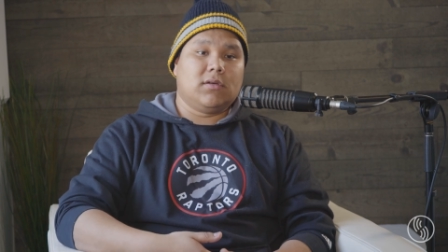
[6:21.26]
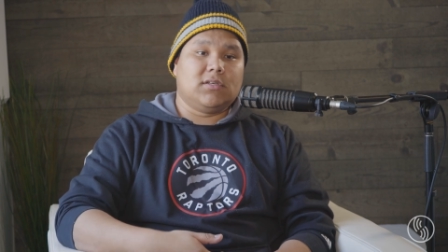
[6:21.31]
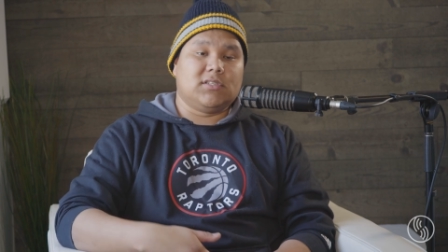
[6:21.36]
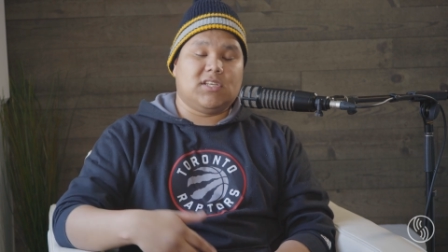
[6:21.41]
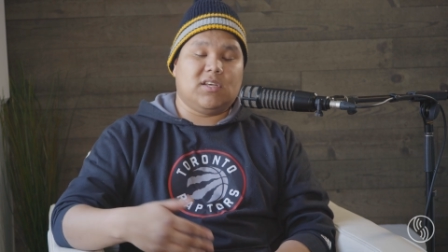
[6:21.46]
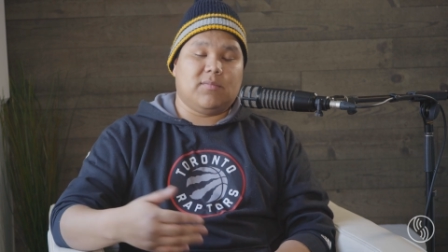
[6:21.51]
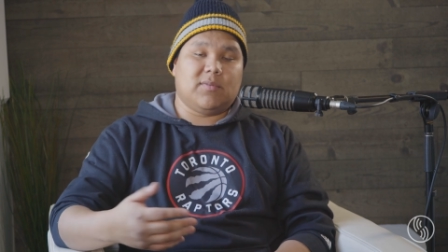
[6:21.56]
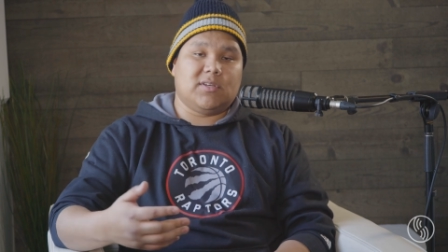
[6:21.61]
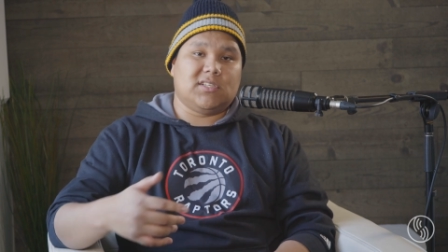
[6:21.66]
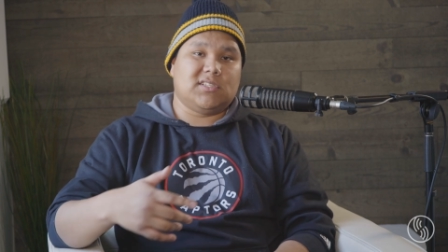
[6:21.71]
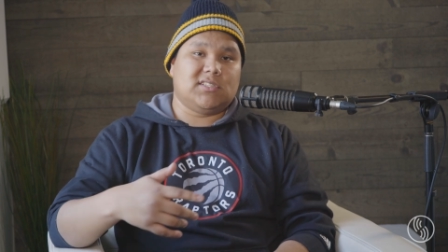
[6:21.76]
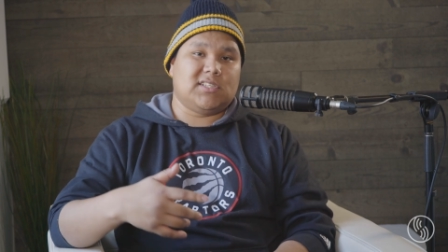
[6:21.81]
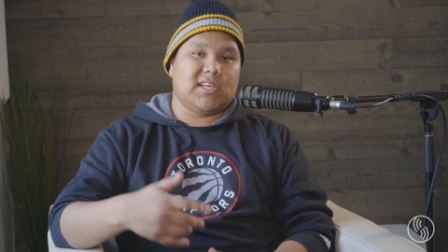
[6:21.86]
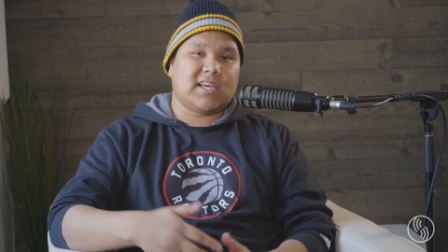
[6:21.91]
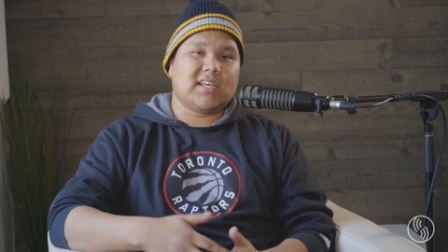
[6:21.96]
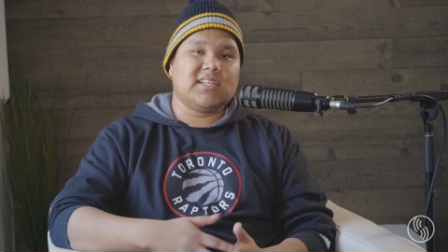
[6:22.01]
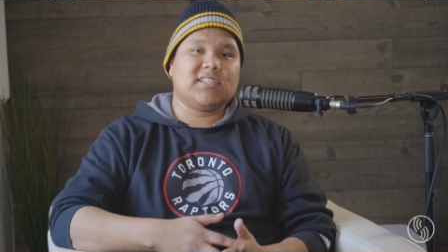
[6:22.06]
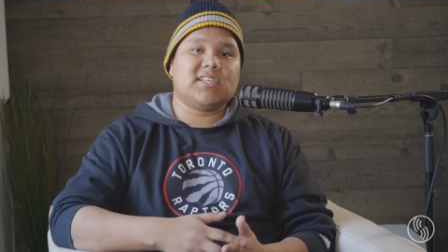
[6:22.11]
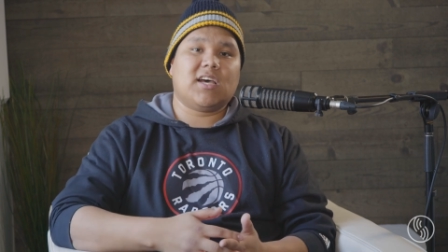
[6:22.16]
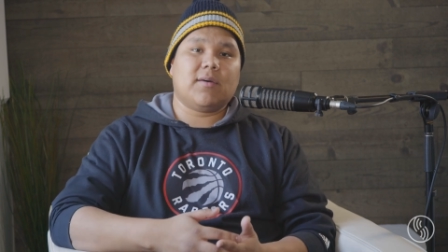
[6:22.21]
See, but the
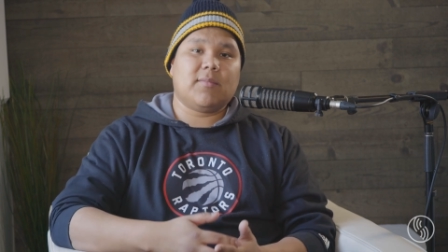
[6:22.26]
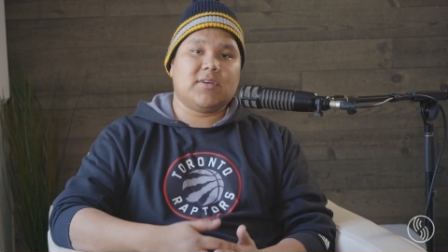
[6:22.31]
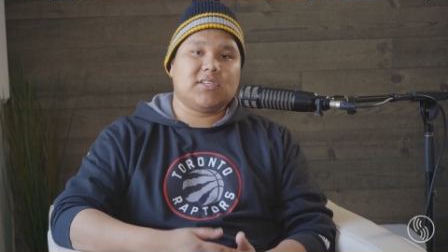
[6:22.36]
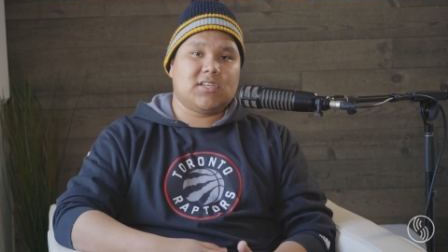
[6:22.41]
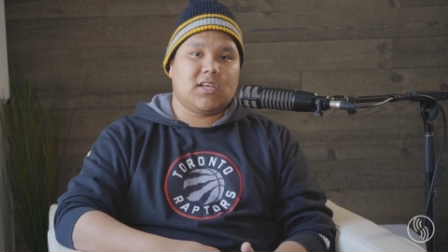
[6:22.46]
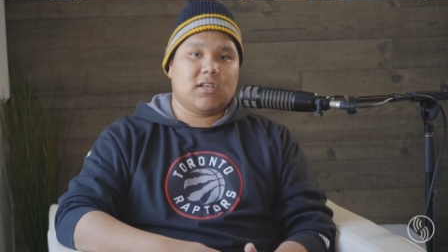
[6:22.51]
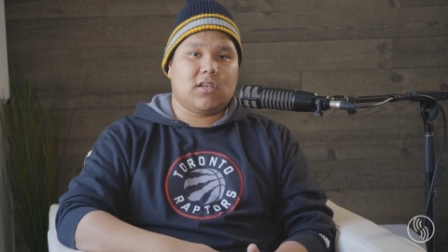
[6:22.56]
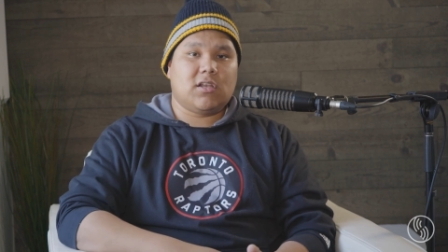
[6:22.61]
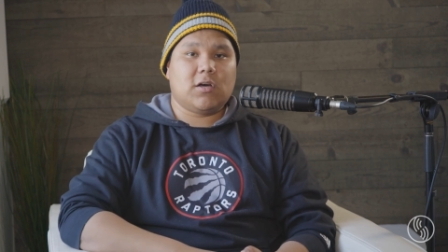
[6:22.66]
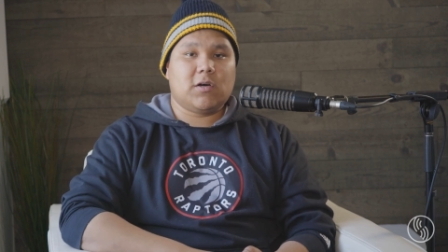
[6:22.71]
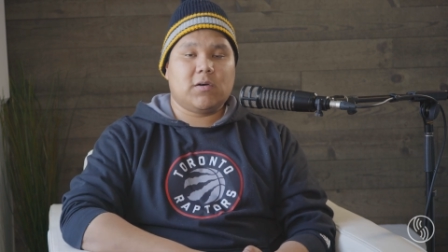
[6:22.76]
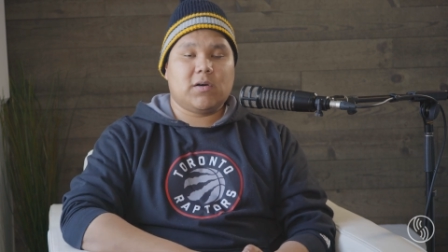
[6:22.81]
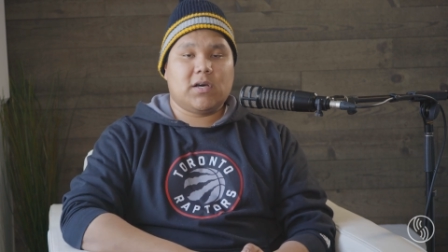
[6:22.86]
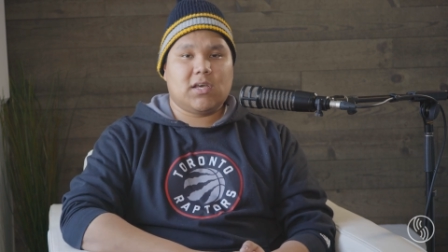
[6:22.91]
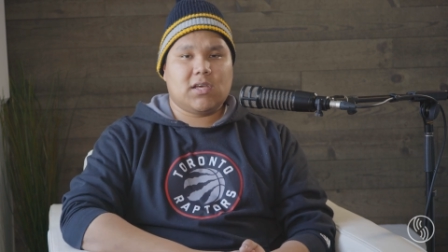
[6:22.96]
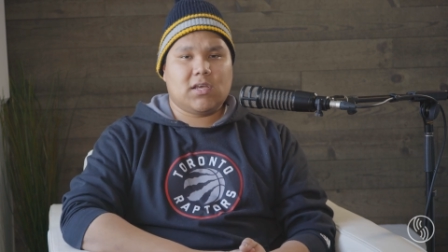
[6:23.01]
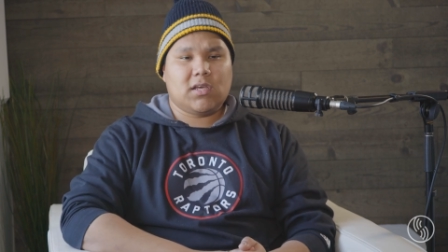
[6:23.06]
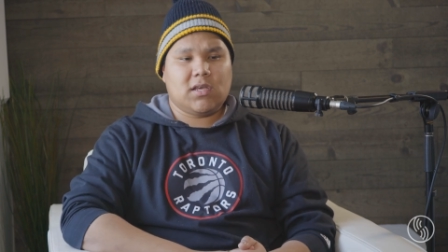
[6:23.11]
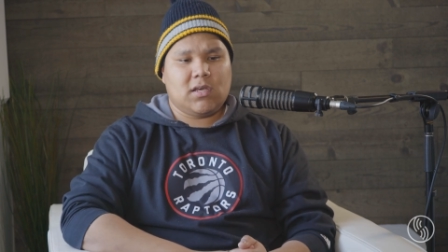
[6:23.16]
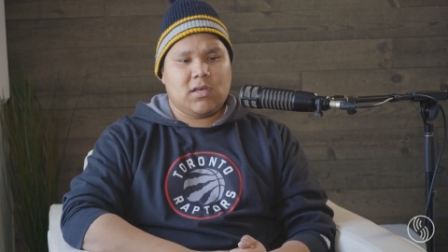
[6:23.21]
second time I said no,
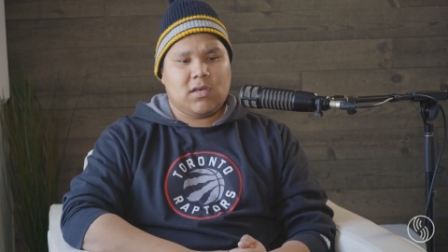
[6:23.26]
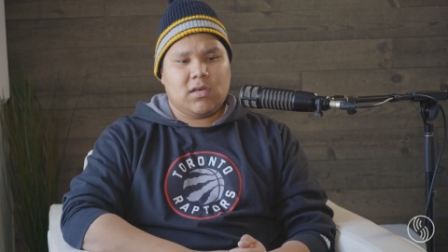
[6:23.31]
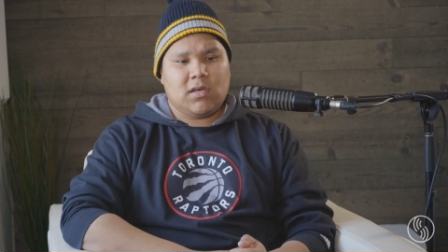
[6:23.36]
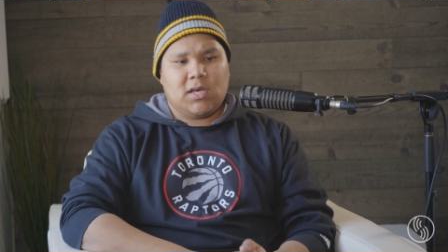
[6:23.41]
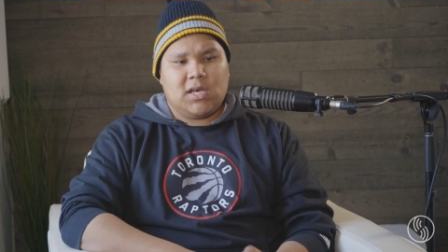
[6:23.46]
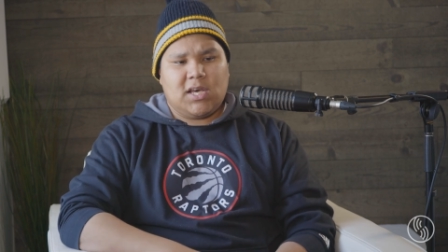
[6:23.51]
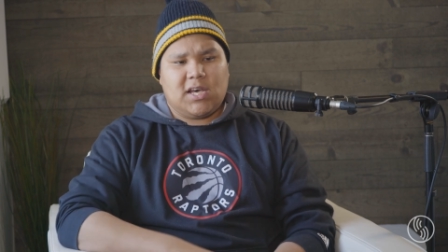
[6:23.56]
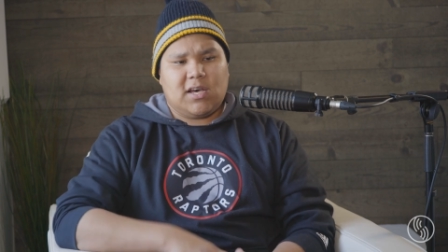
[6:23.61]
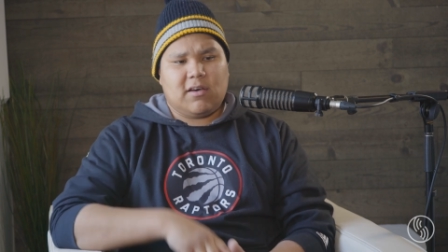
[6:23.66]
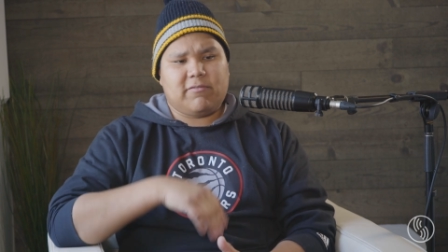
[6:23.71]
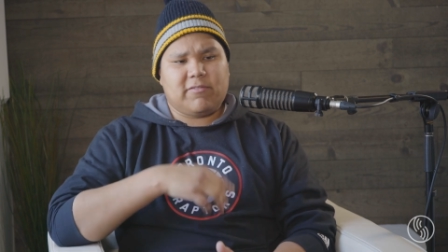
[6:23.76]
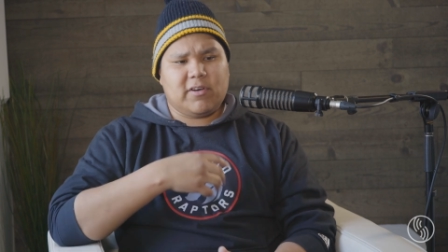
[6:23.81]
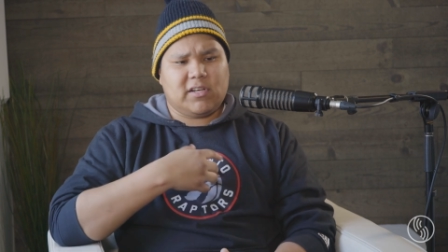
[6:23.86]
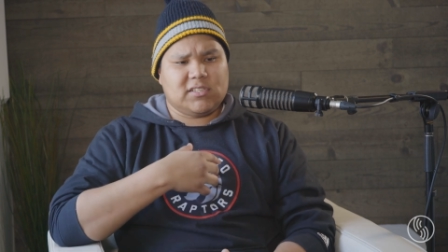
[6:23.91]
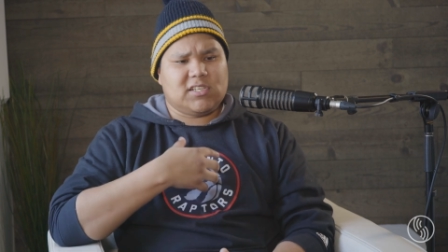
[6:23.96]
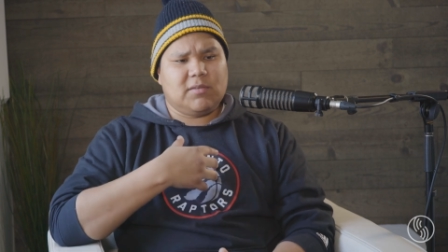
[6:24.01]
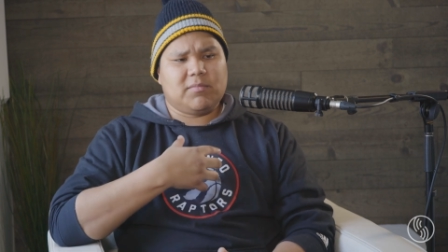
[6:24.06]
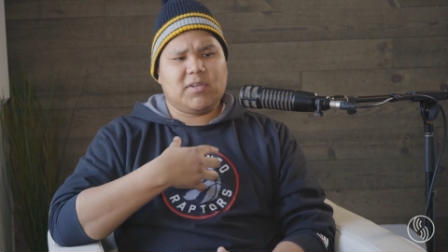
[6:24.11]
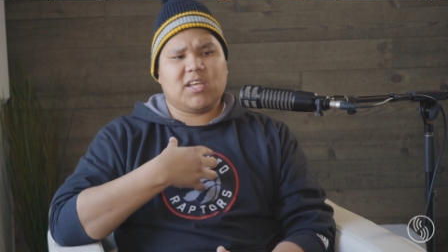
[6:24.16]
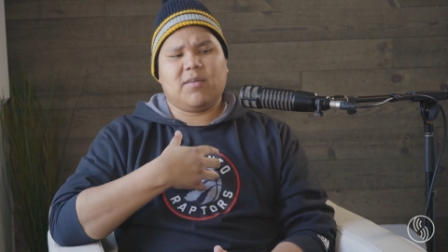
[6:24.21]
I
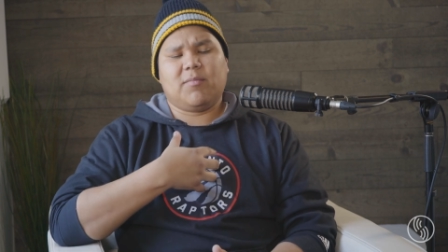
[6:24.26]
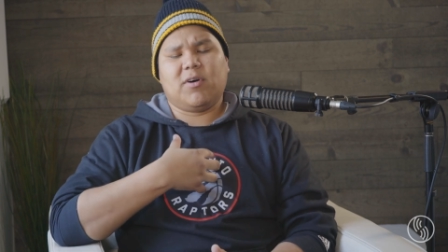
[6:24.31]
felt something